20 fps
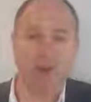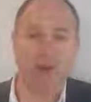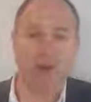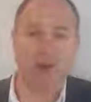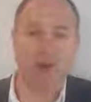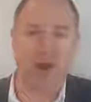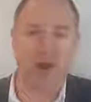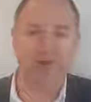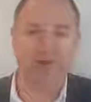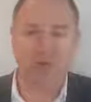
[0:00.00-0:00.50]

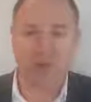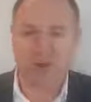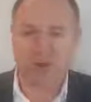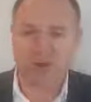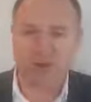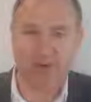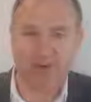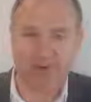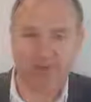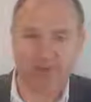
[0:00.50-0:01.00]
clients,
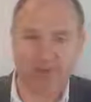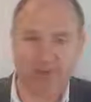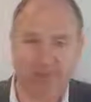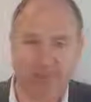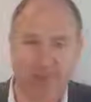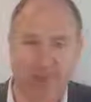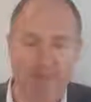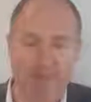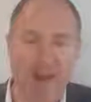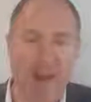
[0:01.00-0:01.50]
to set
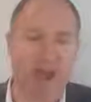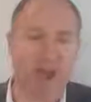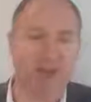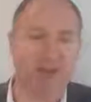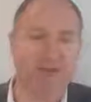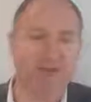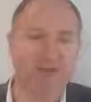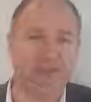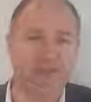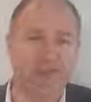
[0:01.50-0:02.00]
up their
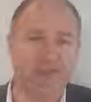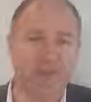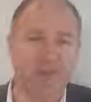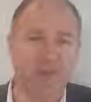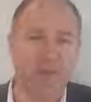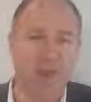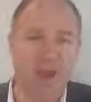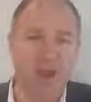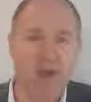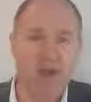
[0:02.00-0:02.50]
marketing
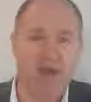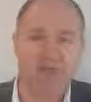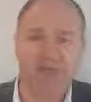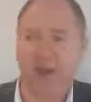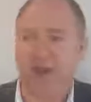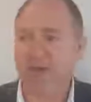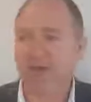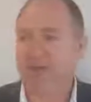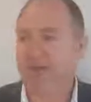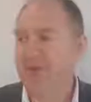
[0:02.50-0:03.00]
system.
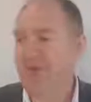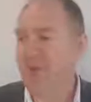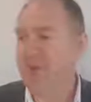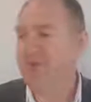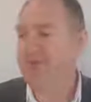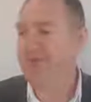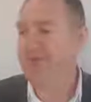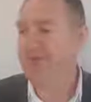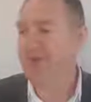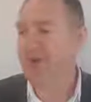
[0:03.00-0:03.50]
So
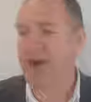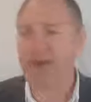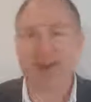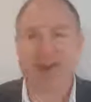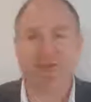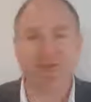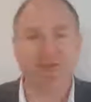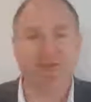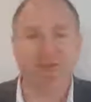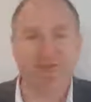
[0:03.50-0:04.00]
I didn't
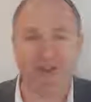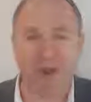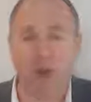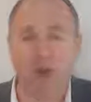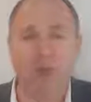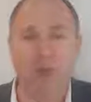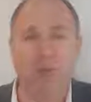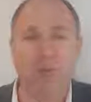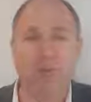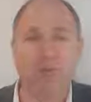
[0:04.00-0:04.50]
have to
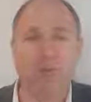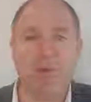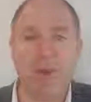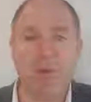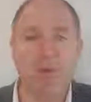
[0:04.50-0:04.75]
sell them. They